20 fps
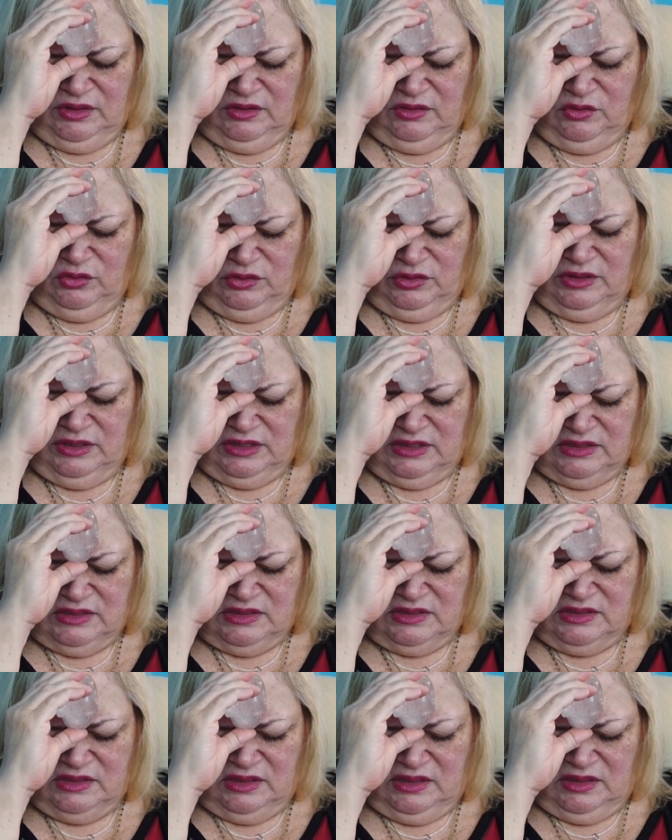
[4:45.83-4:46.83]

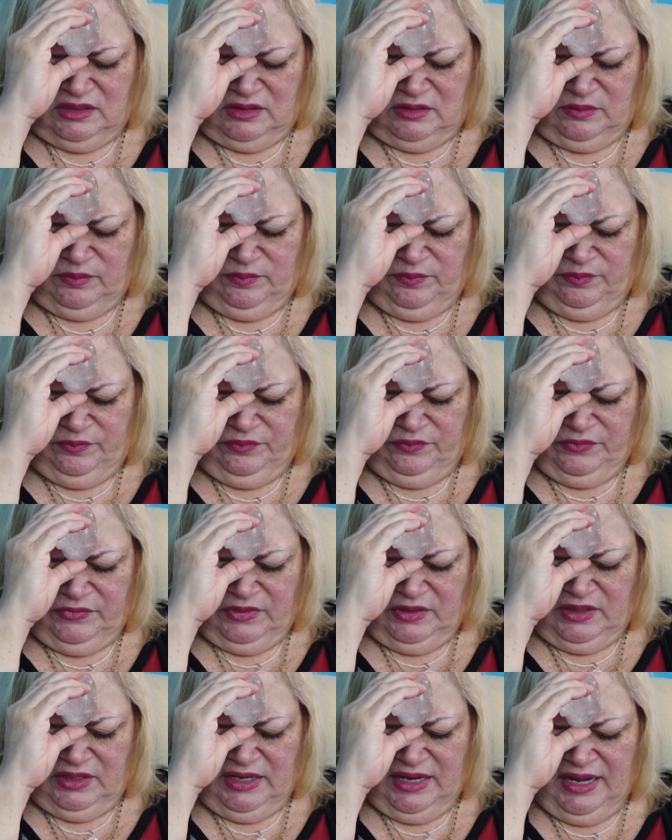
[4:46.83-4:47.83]
goodness,
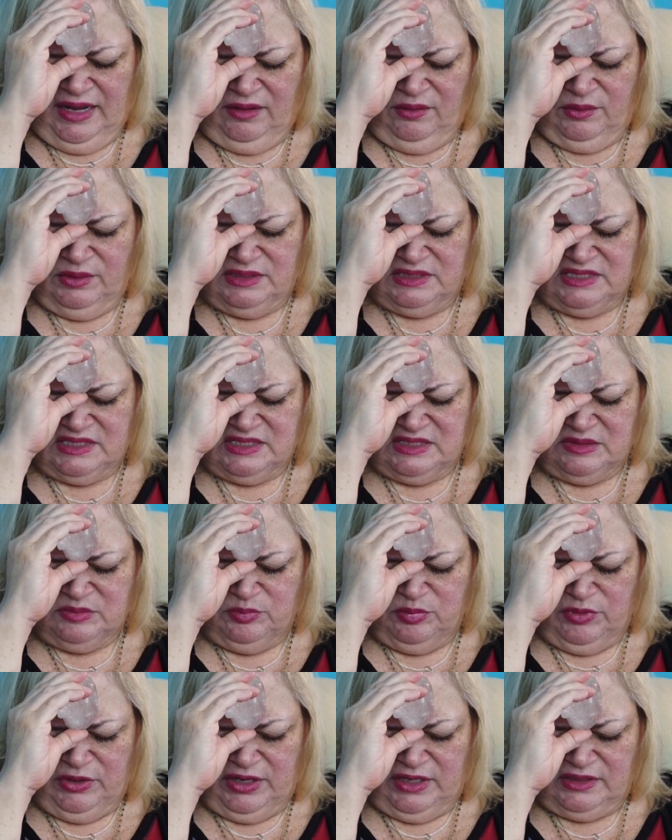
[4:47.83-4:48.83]
and how it
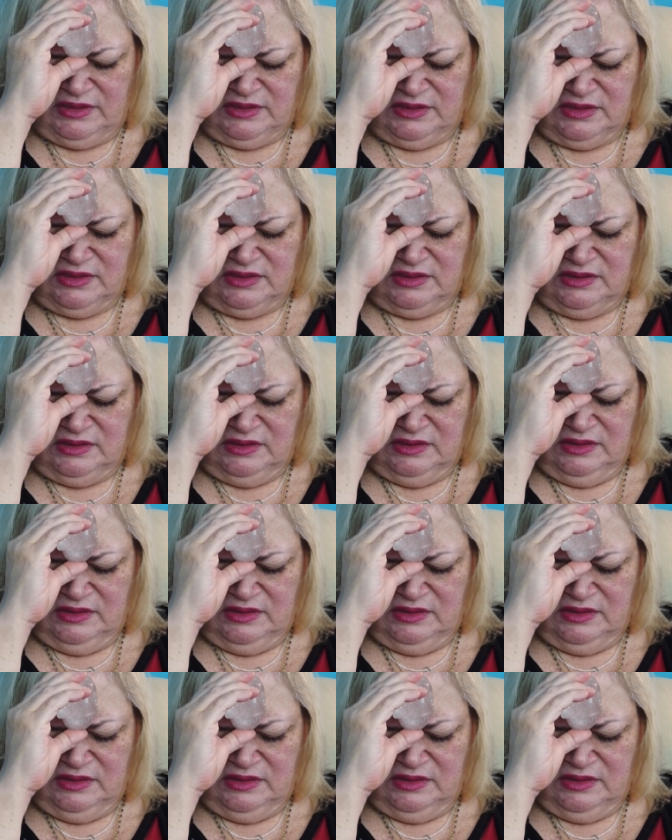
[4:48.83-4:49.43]
spreads.